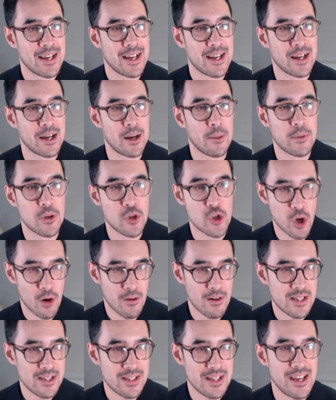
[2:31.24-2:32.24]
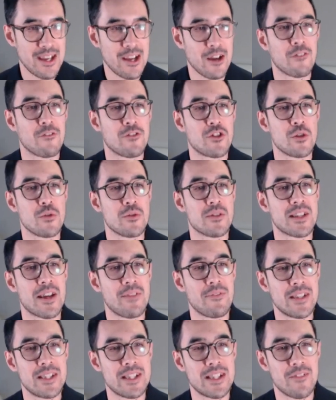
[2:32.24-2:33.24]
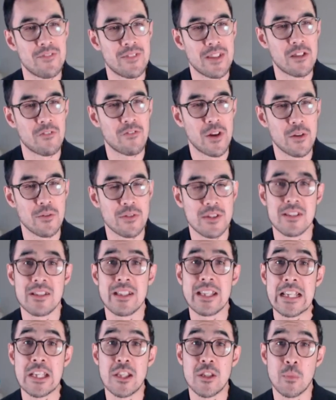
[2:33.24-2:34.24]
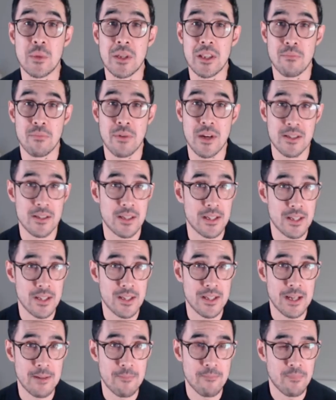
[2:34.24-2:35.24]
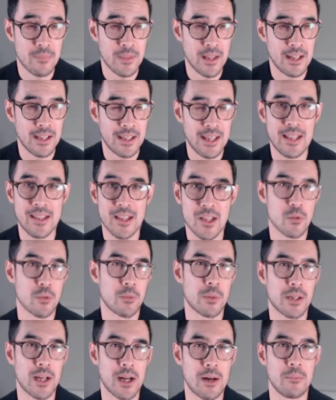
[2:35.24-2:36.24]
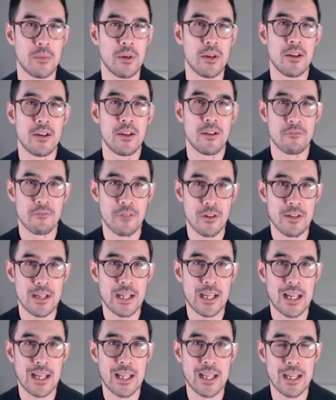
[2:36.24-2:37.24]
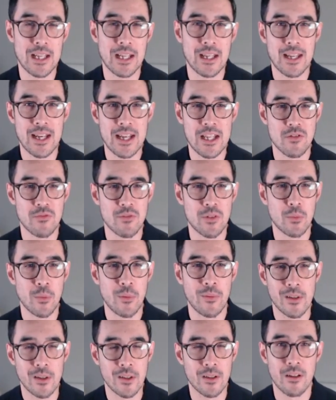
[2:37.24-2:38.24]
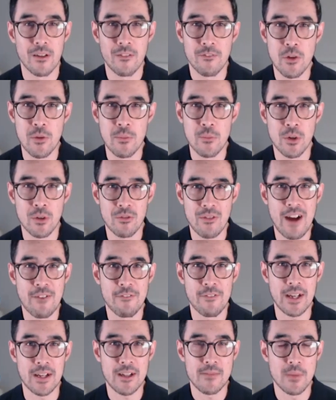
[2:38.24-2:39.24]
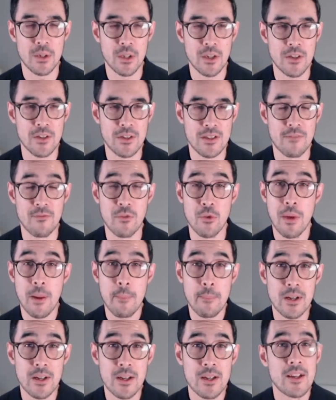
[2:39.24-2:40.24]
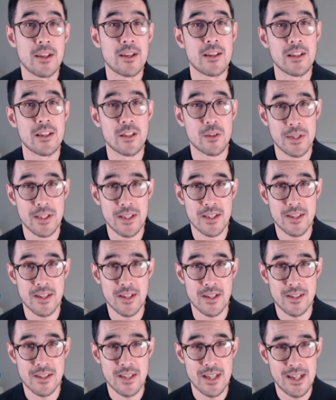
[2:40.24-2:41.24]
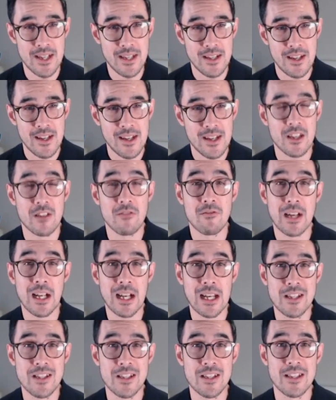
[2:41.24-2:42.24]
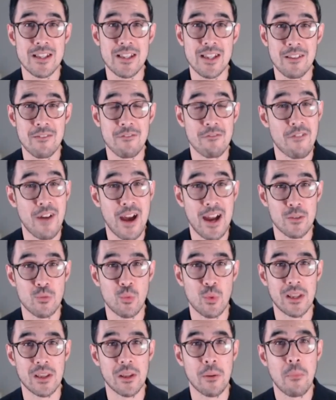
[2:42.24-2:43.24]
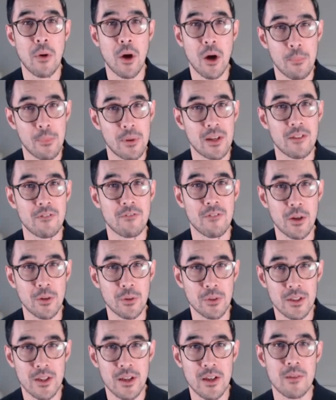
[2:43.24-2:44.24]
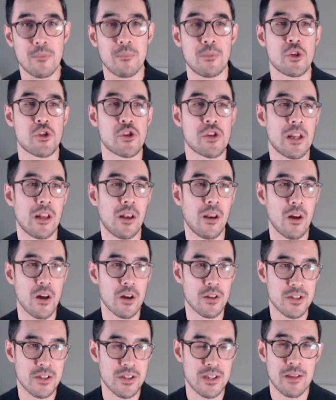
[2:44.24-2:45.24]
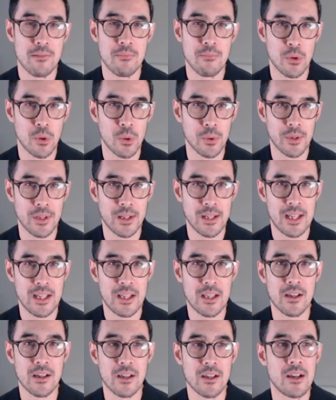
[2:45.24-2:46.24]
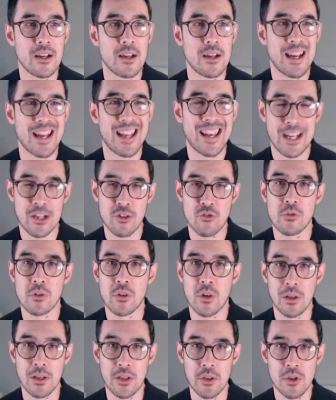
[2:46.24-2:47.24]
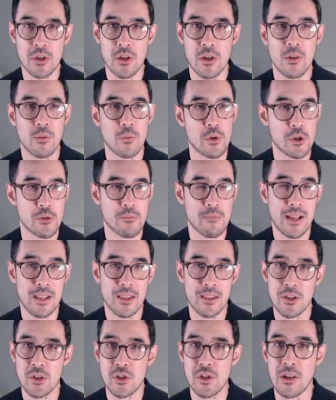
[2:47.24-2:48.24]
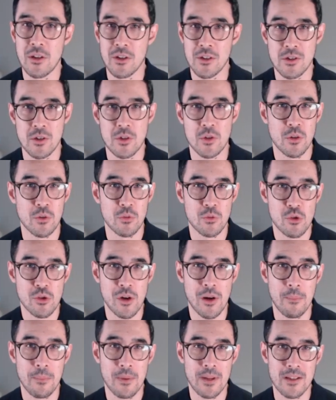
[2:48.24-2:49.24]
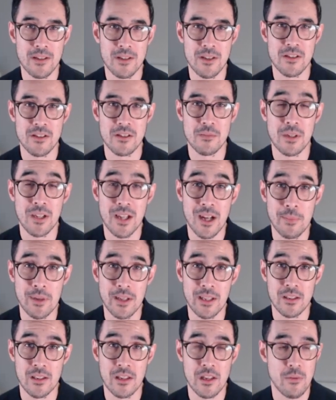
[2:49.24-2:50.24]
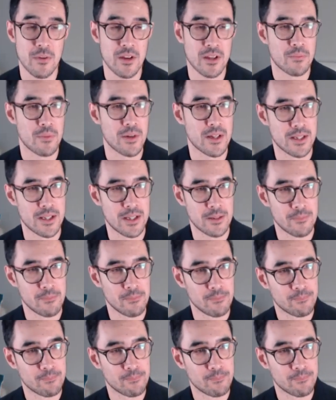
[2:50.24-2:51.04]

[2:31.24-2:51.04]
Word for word: A majority of two hundred seventy of these votes is needed to win the presidency. And again, this will become very clear later on when we look at a few more graphics, because if you remember, in twenty sixteen, Hillary Clinton did in fact win the popular vote, but she lost, importantly, the Electoral College, which meant that she lost to Donald Trump in terms of becoming the U S president.